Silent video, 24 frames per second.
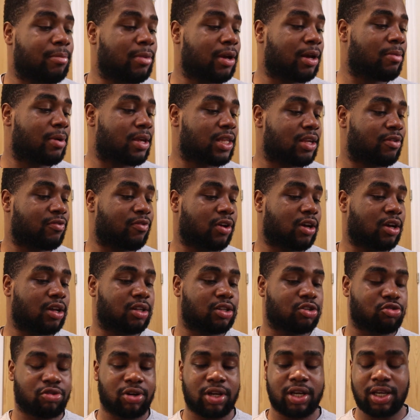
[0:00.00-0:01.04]
I make myself a
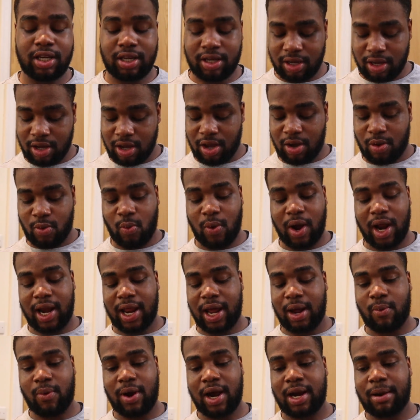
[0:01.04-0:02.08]
drink
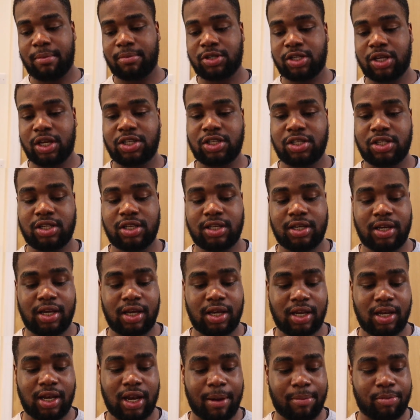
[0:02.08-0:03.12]
while I'm charging
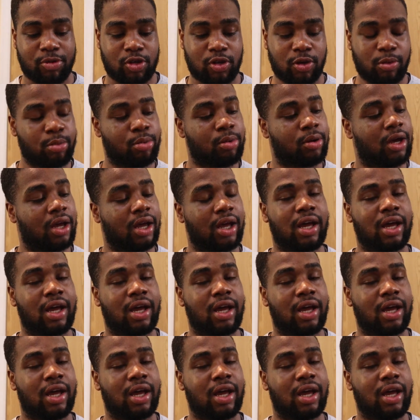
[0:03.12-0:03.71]
the laptop,